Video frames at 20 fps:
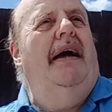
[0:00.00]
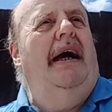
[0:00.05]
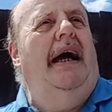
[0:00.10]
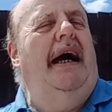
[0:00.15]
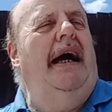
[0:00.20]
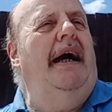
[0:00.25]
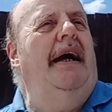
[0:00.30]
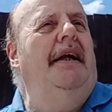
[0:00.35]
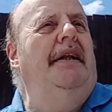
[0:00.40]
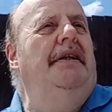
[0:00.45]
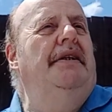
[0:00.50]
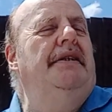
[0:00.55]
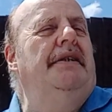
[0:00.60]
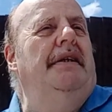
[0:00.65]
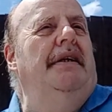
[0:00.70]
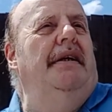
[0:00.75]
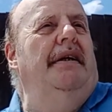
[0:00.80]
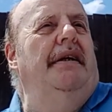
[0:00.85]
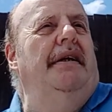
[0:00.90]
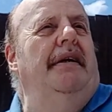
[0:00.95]
And
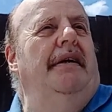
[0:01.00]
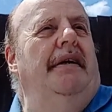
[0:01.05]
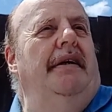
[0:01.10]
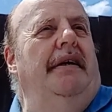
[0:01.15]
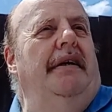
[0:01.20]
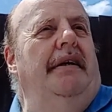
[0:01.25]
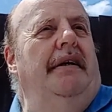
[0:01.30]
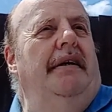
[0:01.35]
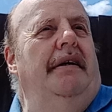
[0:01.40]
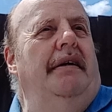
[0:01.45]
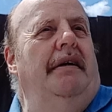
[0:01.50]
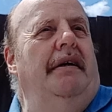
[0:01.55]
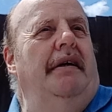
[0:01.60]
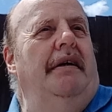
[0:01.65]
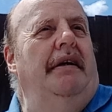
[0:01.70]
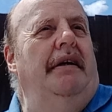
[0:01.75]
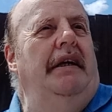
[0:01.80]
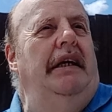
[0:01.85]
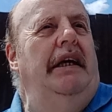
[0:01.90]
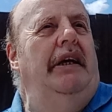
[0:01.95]

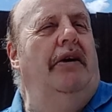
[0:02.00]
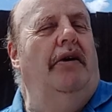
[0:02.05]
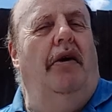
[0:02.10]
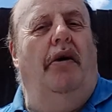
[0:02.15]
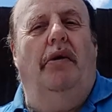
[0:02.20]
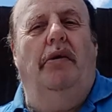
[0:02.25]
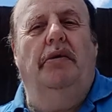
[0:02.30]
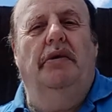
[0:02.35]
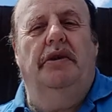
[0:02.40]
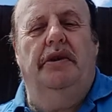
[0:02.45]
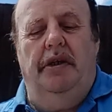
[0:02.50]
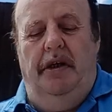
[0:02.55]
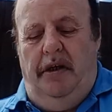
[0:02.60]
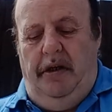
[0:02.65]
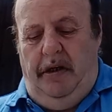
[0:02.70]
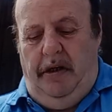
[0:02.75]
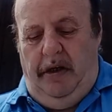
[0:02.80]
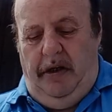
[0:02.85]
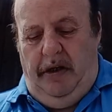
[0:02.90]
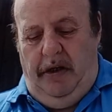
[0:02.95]
he called
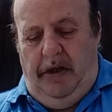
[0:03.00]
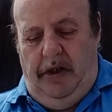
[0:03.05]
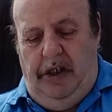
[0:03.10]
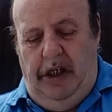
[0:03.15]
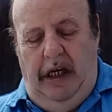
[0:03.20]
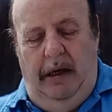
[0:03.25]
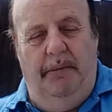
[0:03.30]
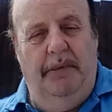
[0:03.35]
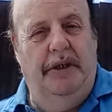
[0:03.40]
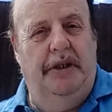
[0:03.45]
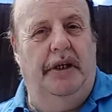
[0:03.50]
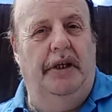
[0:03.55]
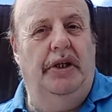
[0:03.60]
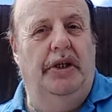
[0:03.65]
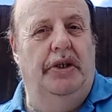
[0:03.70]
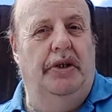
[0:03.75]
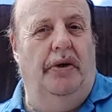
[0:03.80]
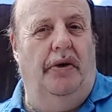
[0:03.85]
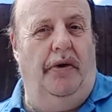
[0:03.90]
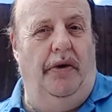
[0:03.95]
James and
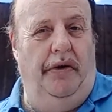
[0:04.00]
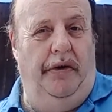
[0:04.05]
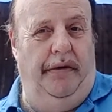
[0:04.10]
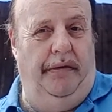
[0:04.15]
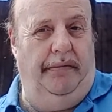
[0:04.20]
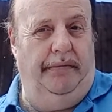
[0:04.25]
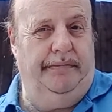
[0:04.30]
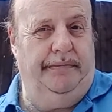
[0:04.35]
John.